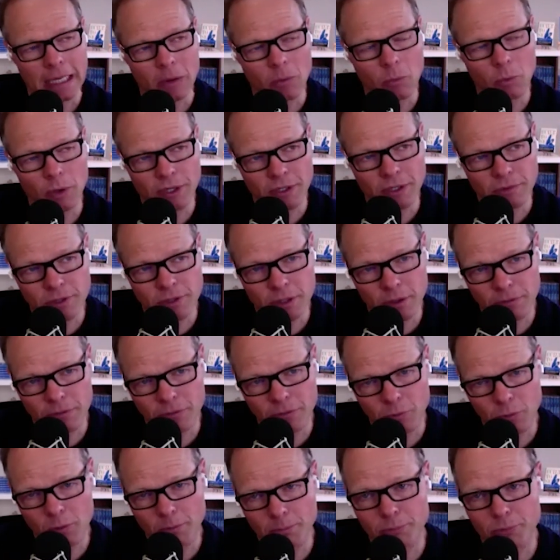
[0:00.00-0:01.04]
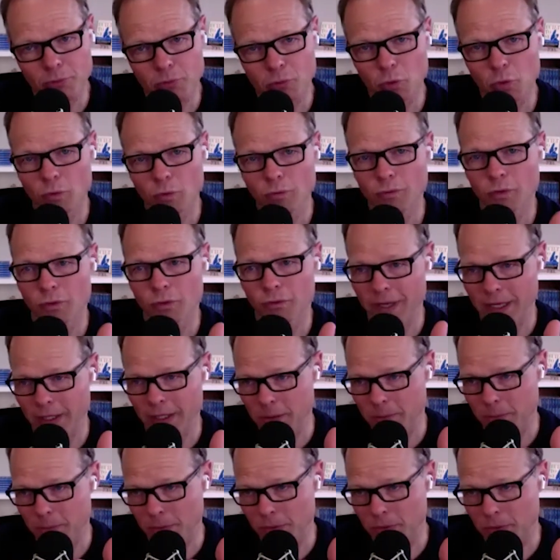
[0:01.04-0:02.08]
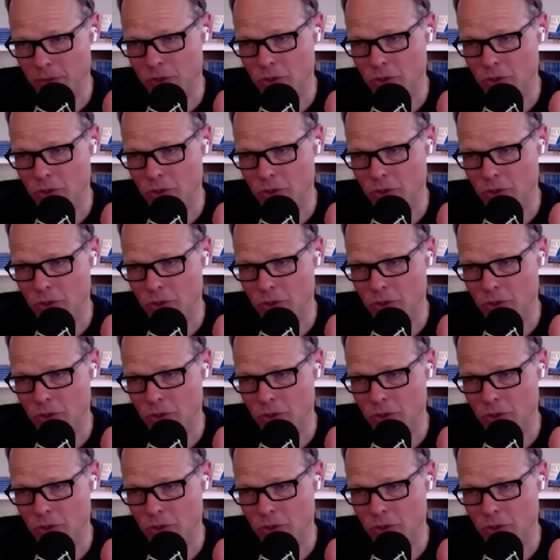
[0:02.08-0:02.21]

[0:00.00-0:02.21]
When you go through and improve your value builder